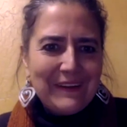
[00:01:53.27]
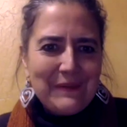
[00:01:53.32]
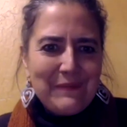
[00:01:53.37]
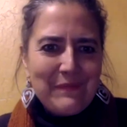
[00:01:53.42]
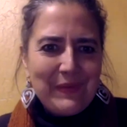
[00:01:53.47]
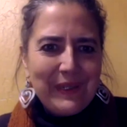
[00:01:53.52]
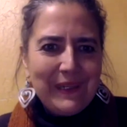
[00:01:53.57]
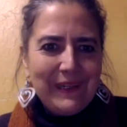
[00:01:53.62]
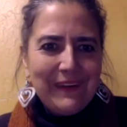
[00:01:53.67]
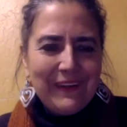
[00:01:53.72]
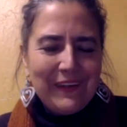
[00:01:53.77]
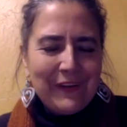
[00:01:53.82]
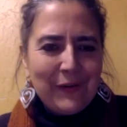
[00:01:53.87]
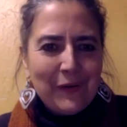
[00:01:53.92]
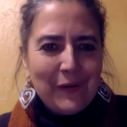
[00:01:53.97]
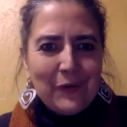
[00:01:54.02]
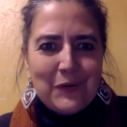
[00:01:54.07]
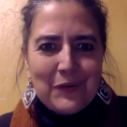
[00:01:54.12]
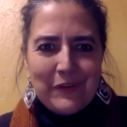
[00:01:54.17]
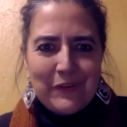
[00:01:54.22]
been
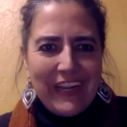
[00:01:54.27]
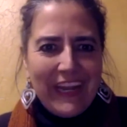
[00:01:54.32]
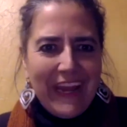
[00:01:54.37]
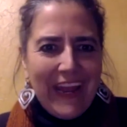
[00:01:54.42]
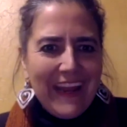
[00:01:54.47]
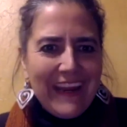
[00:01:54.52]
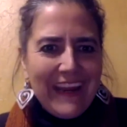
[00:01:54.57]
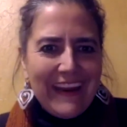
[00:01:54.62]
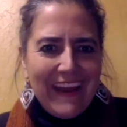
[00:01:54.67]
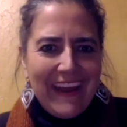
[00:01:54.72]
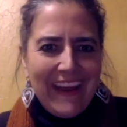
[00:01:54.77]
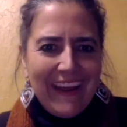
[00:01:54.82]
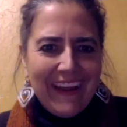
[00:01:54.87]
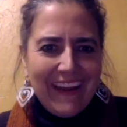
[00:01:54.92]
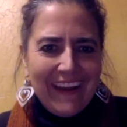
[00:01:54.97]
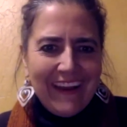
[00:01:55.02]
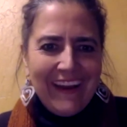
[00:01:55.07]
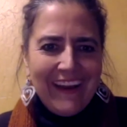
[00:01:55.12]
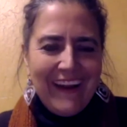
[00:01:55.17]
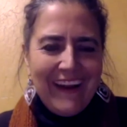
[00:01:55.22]

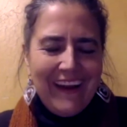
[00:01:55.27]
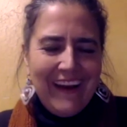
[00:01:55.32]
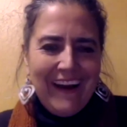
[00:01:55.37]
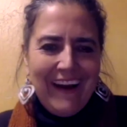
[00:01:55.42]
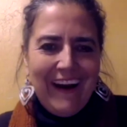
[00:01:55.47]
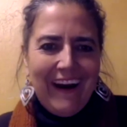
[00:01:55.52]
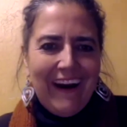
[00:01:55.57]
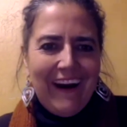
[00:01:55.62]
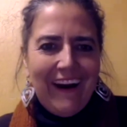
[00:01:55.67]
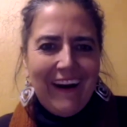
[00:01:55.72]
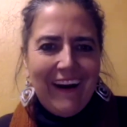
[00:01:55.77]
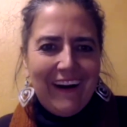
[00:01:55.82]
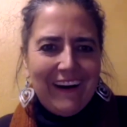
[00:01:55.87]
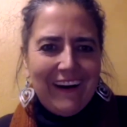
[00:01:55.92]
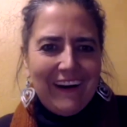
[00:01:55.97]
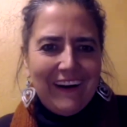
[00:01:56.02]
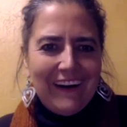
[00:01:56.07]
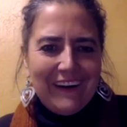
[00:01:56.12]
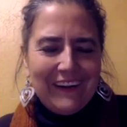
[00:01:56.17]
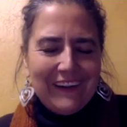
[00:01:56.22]
co-creating
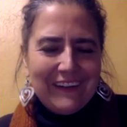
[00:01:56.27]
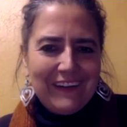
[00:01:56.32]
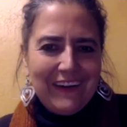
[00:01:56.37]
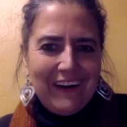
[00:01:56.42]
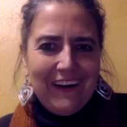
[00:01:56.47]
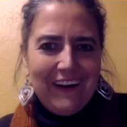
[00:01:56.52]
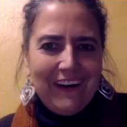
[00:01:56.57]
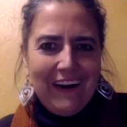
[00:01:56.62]
our